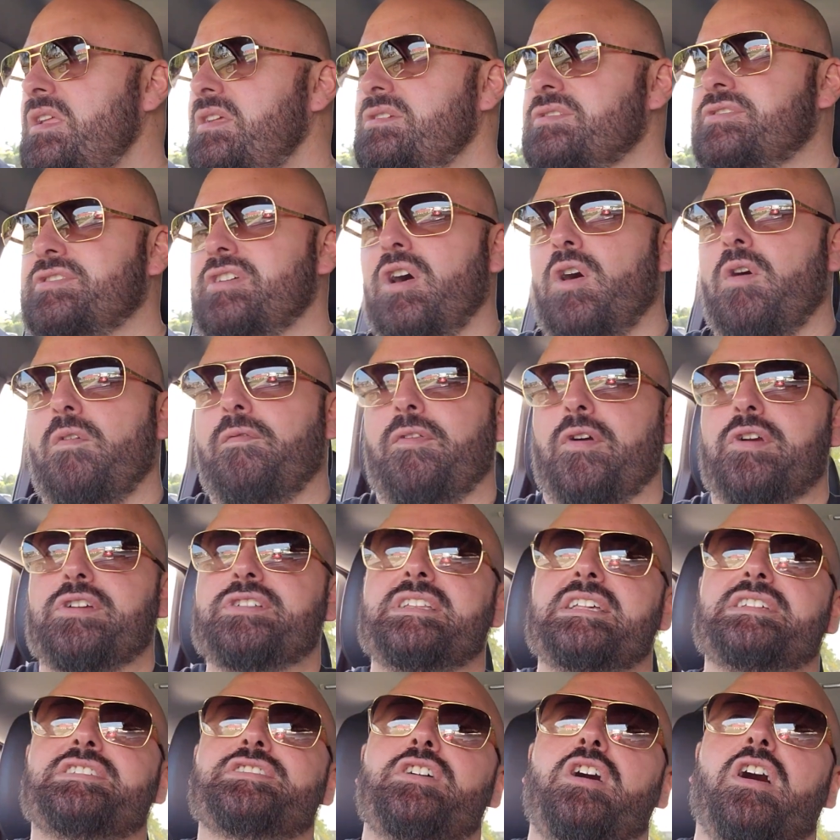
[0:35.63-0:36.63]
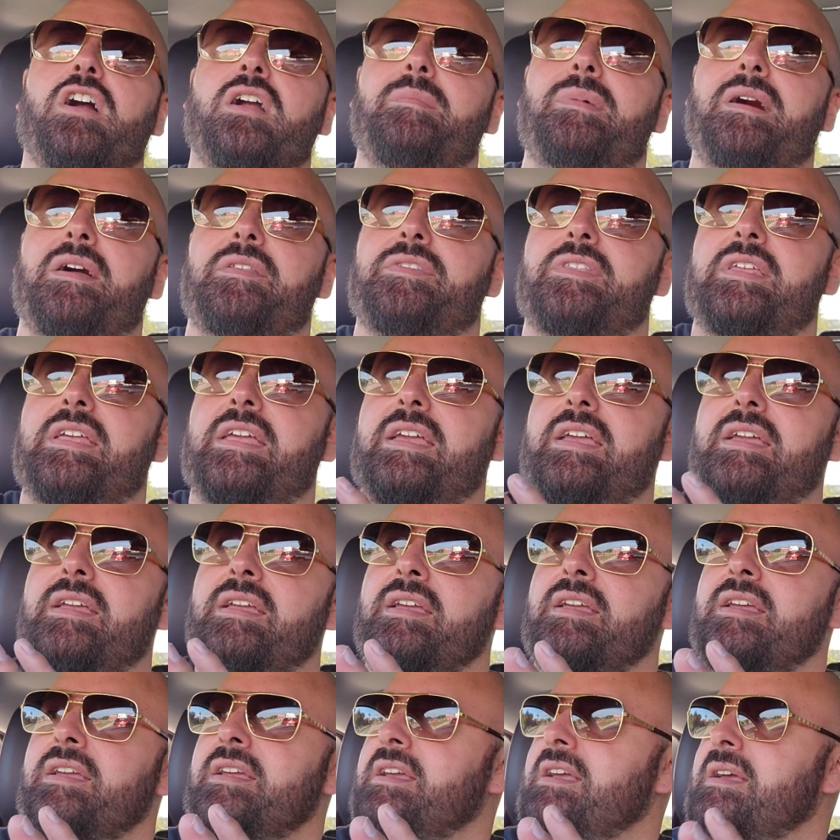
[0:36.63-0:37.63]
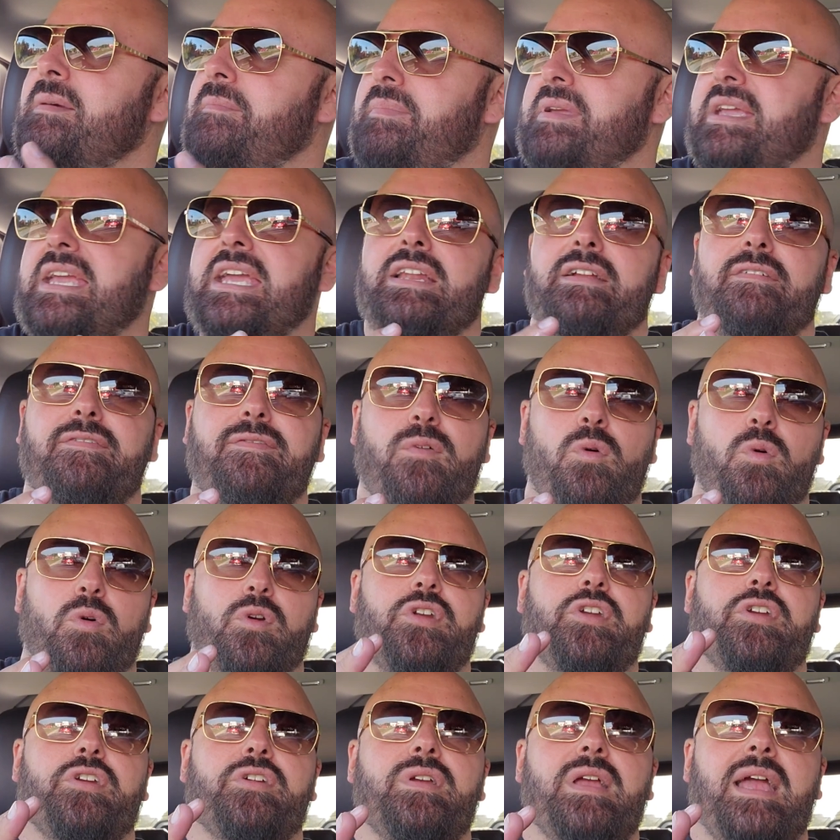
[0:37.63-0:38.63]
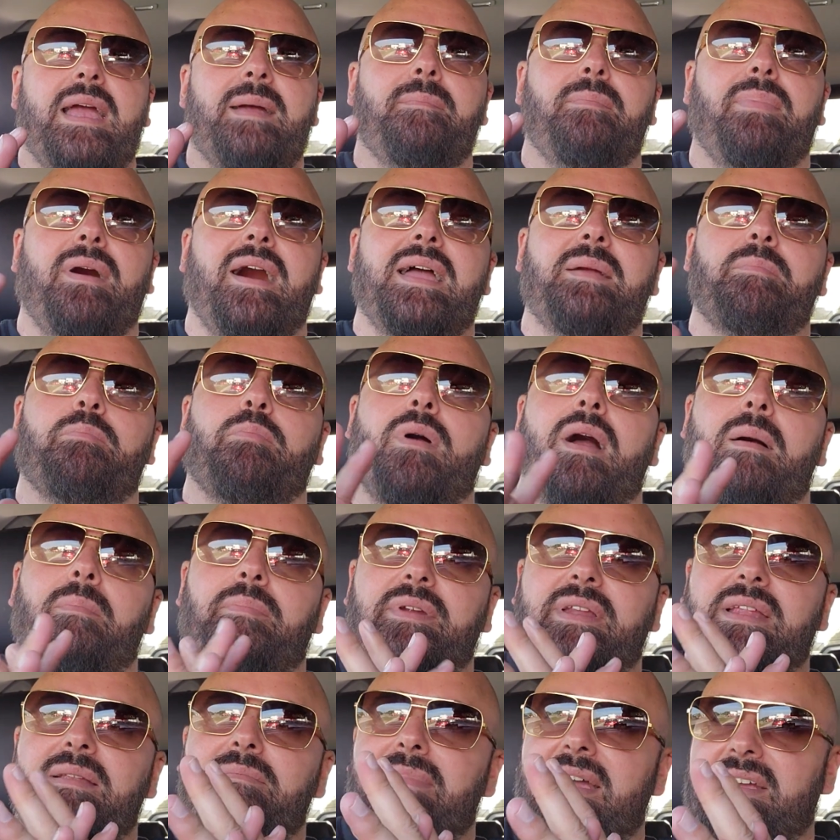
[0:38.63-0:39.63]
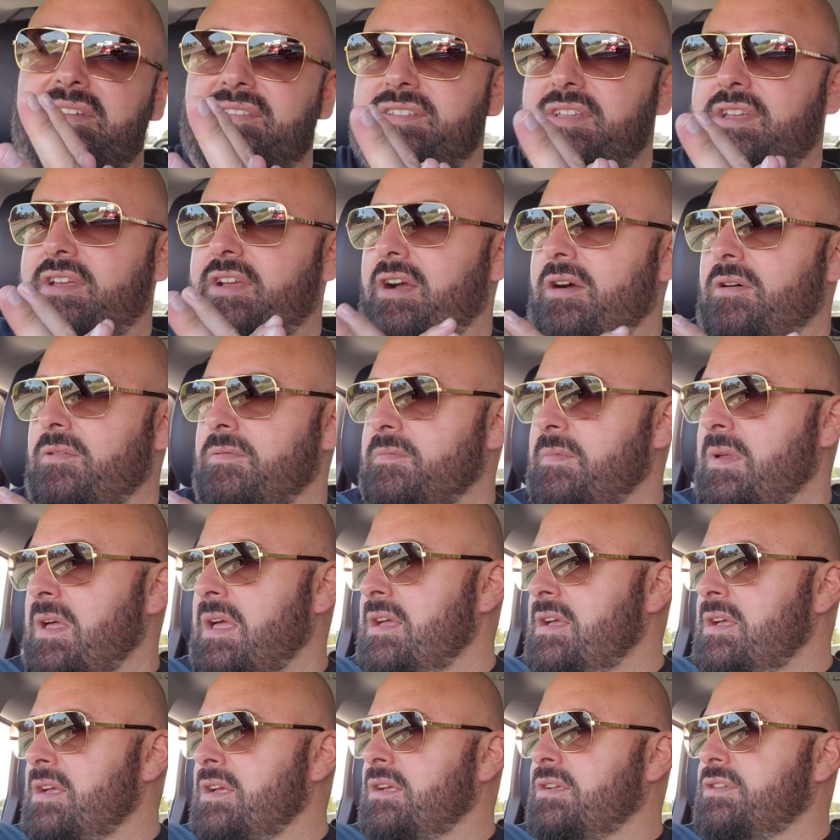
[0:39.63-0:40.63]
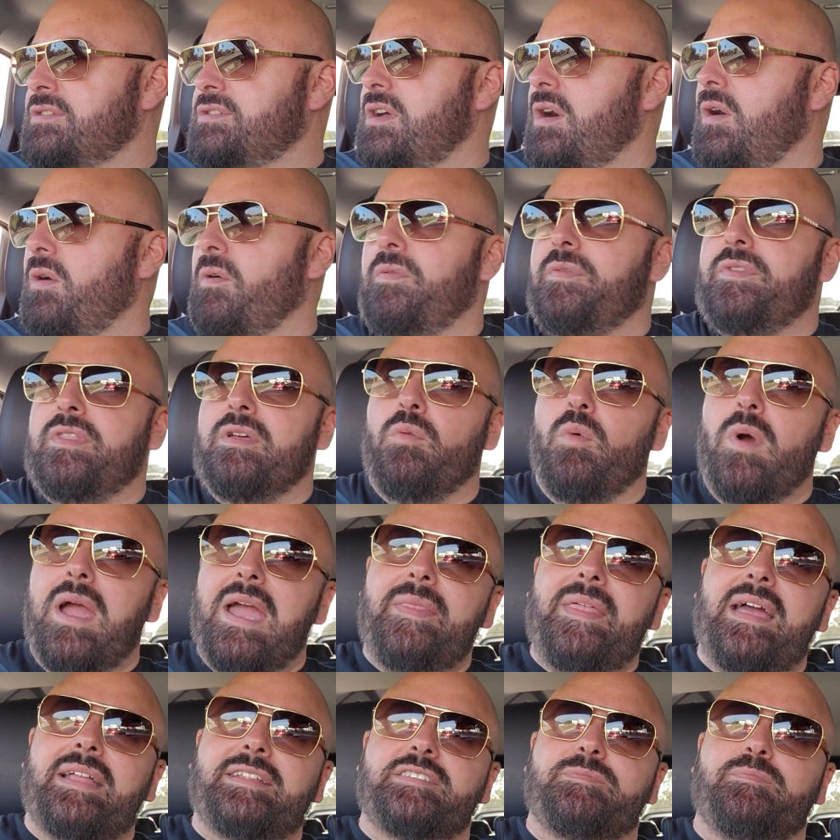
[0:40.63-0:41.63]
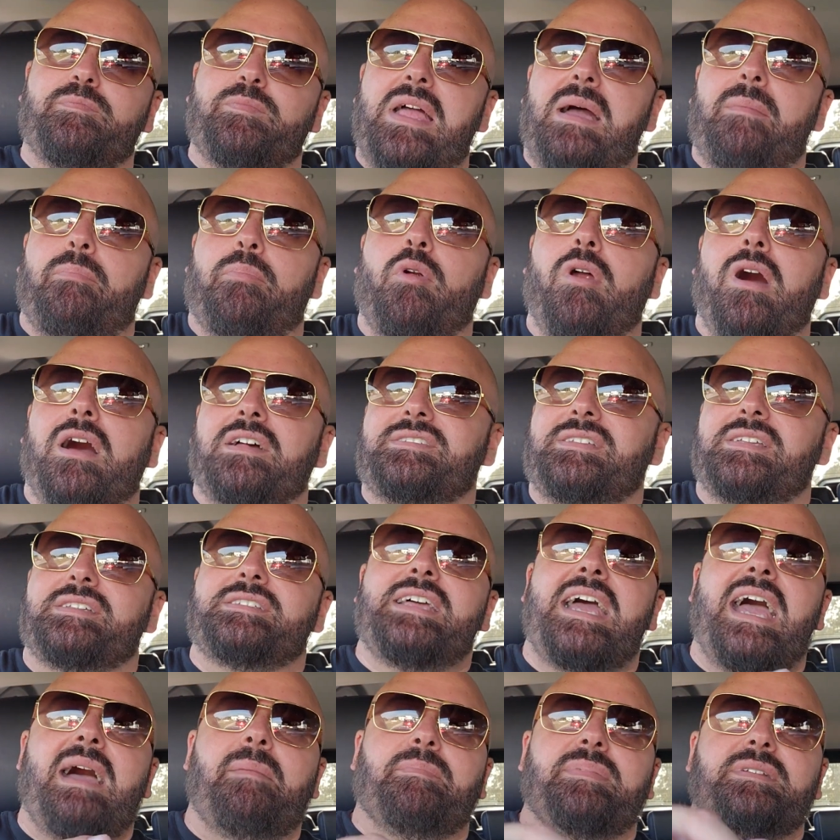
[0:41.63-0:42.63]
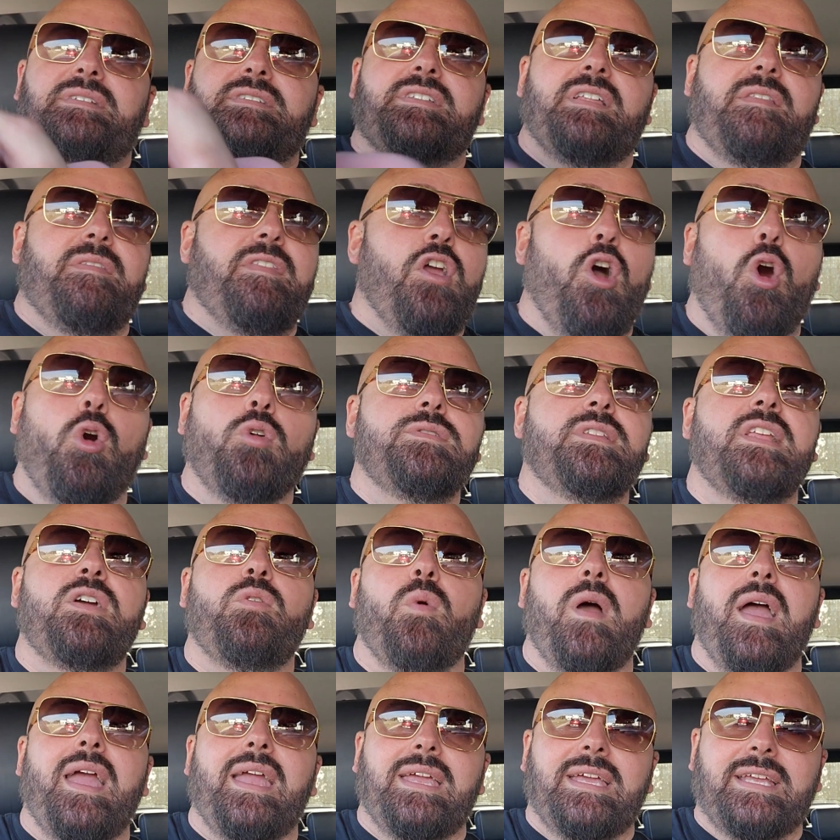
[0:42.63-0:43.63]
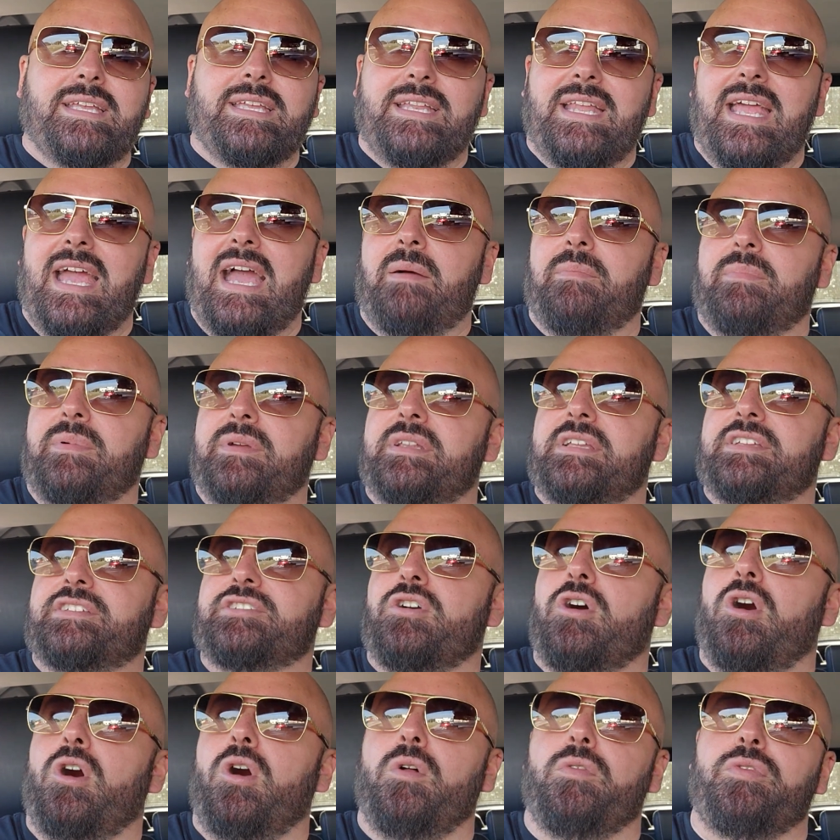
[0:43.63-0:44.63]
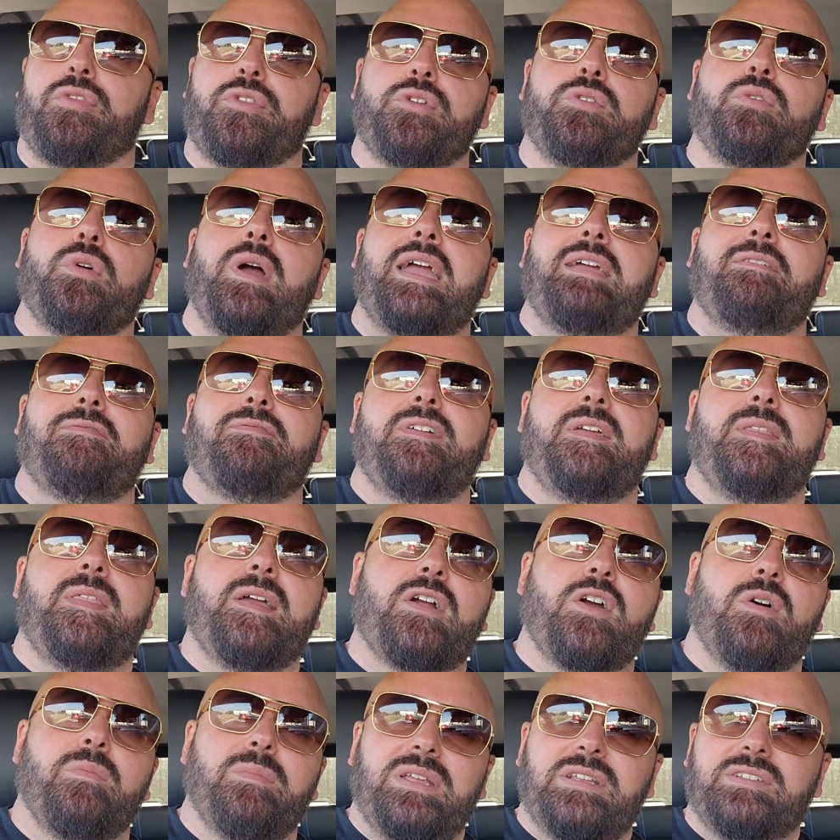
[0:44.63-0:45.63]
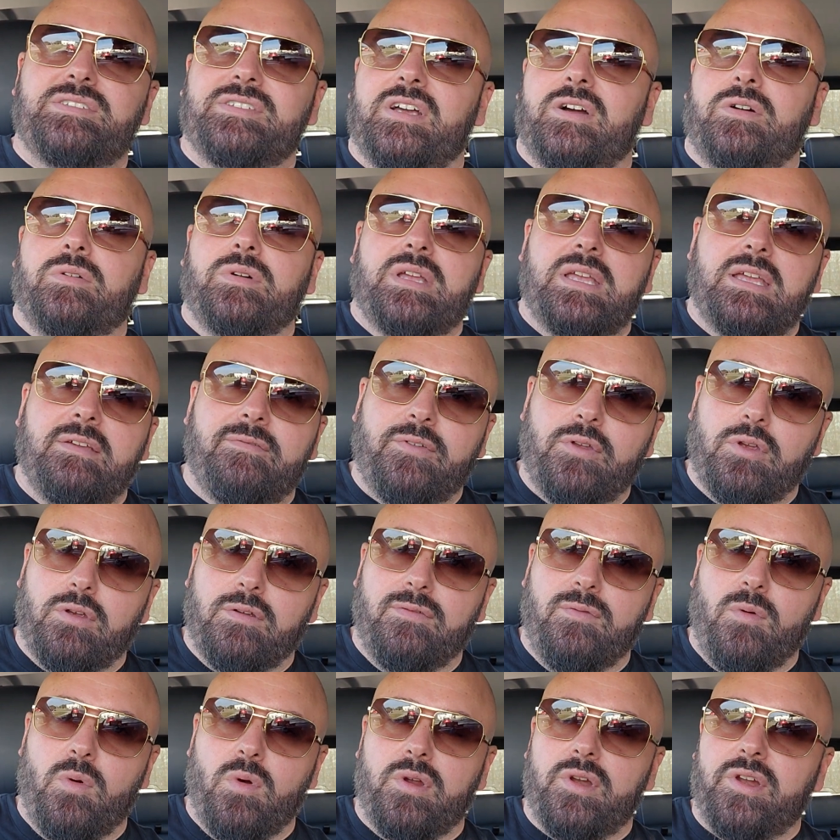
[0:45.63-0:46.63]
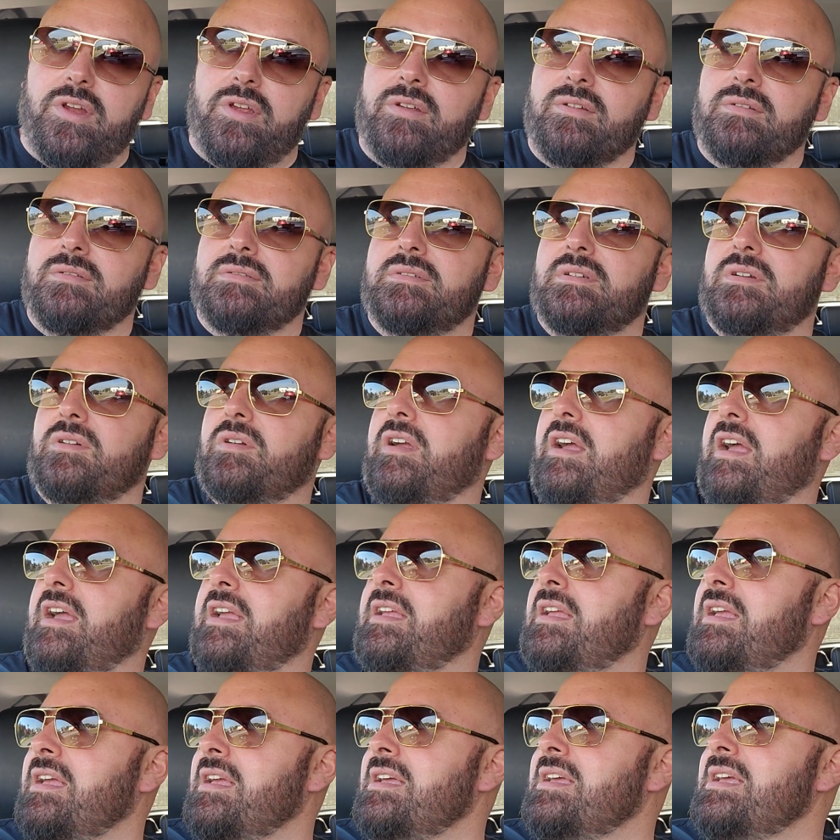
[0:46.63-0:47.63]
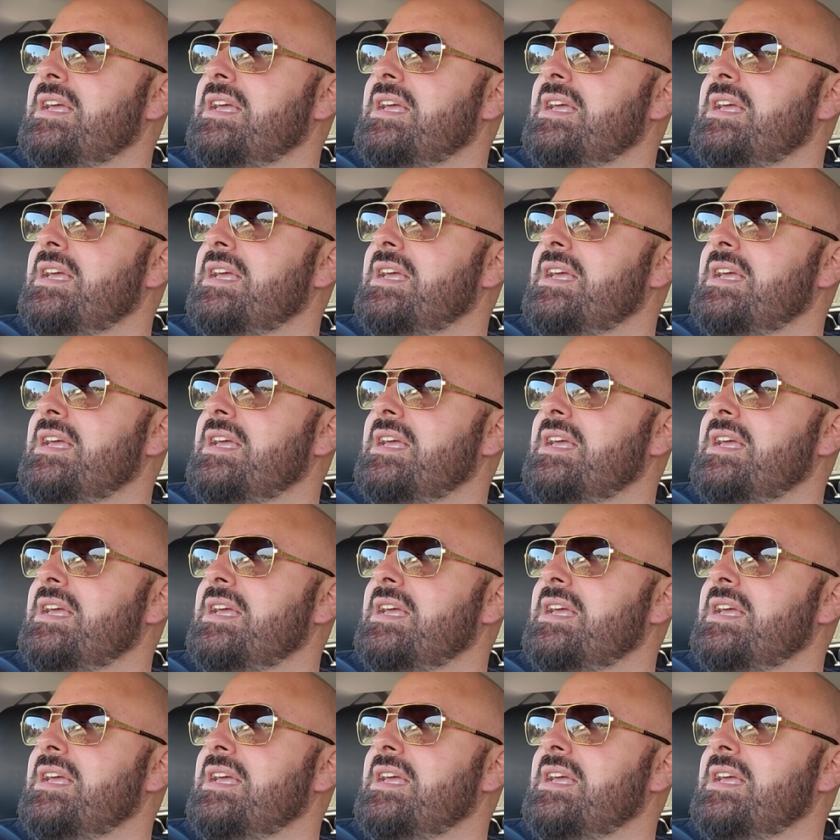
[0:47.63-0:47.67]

So first let's talk about being a foreigner and buying property in Mexico. So the way that process happens, and the only way it can happen, is called through a fideicomiso if you're a foreigner, okay?